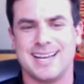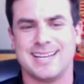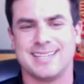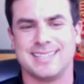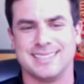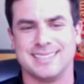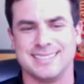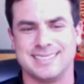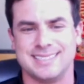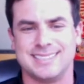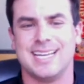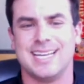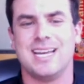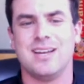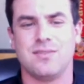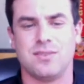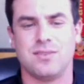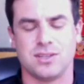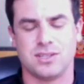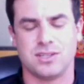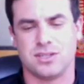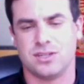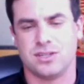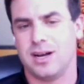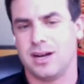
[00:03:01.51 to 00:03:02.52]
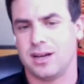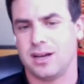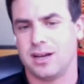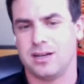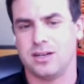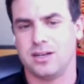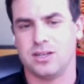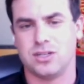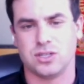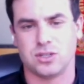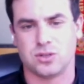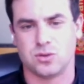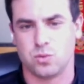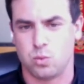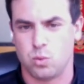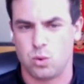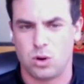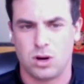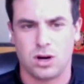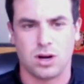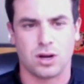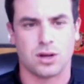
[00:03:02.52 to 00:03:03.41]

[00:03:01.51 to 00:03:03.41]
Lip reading: exactly safe, because you're not going to just